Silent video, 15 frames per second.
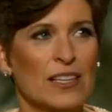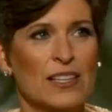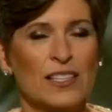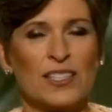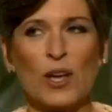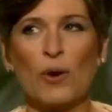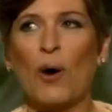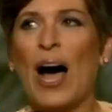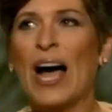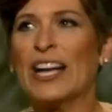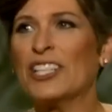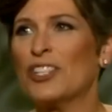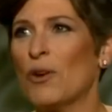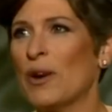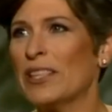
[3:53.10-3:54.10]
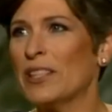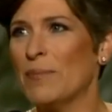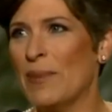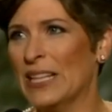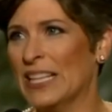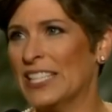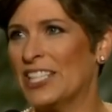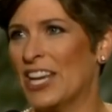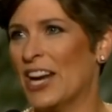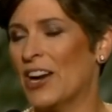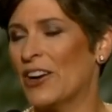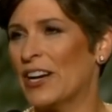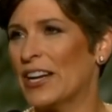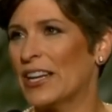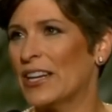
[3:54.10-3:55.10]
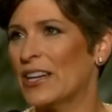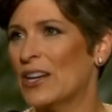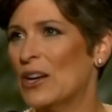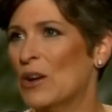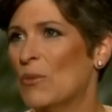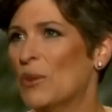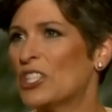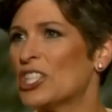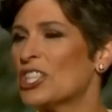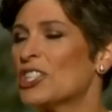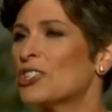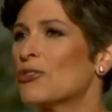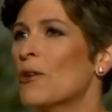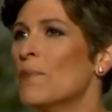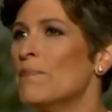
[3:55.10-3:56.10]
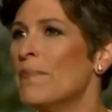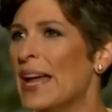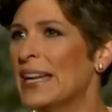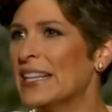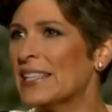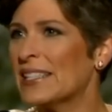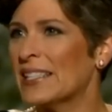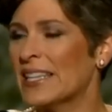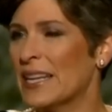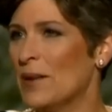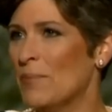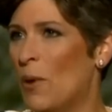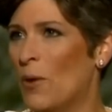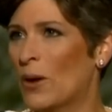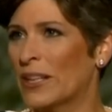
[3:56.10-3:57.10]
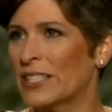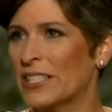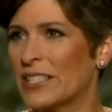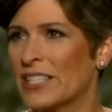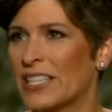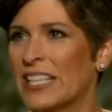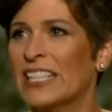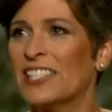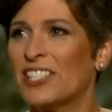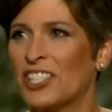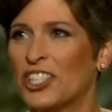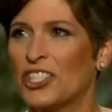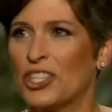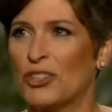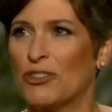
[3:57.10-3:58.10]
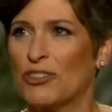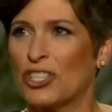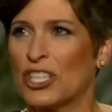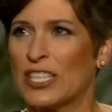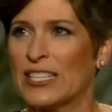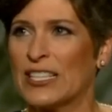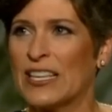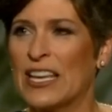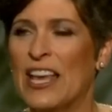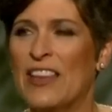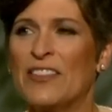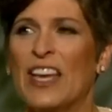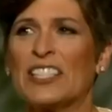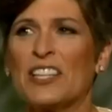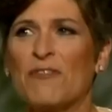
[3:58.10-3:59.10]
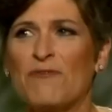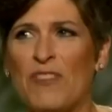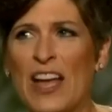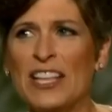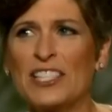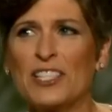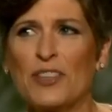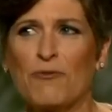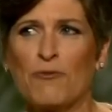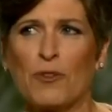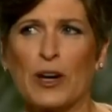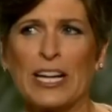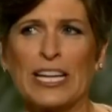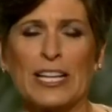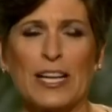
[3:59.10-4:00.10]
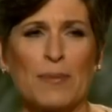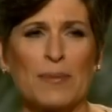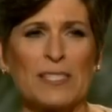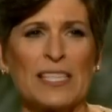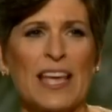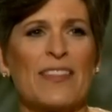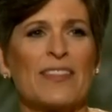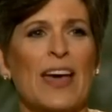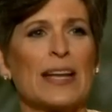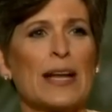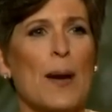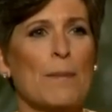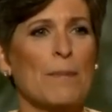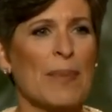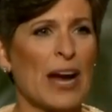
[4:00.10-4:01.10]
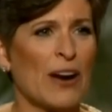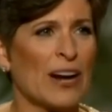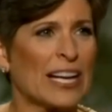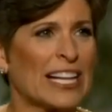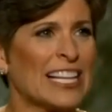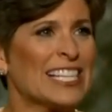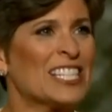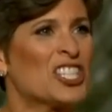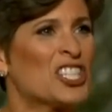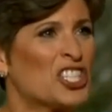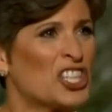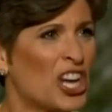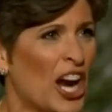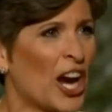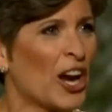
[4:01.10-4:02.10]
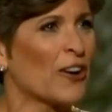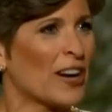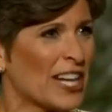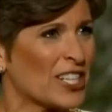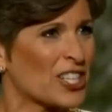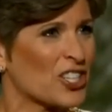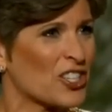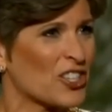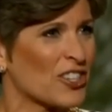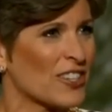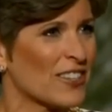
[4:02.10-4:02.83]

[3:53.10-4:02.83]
So I joined the military, which is a tremendously important institution that defends the freedoms that Americans cherish.